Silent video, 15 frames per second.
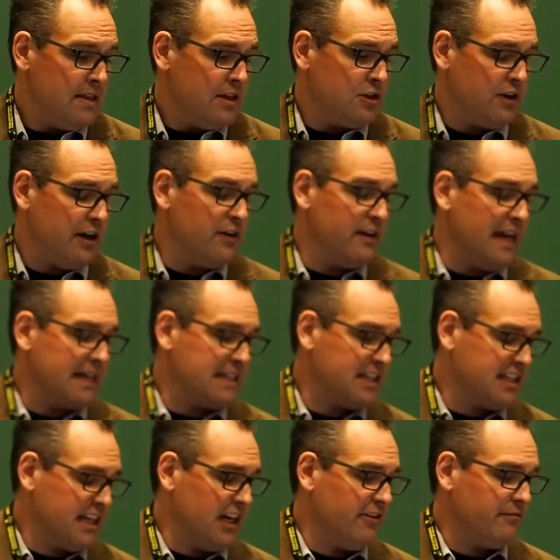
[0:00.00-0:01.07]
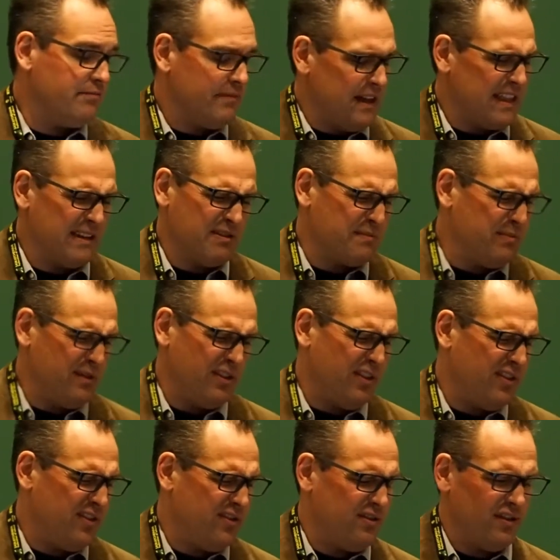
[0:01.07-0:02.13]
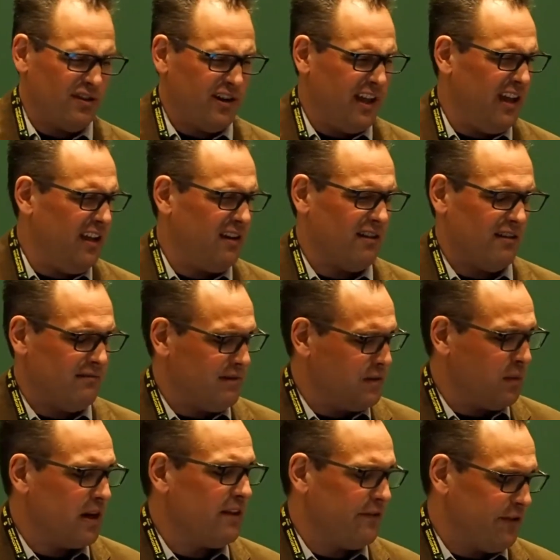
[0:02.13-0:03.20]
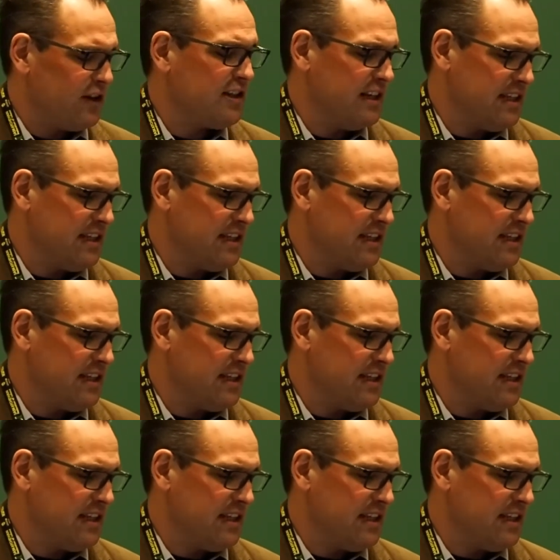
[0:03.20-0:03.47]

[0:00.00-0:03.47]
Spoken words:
The Trade Union Act itself, I think, was Bill 30, or it was one of the first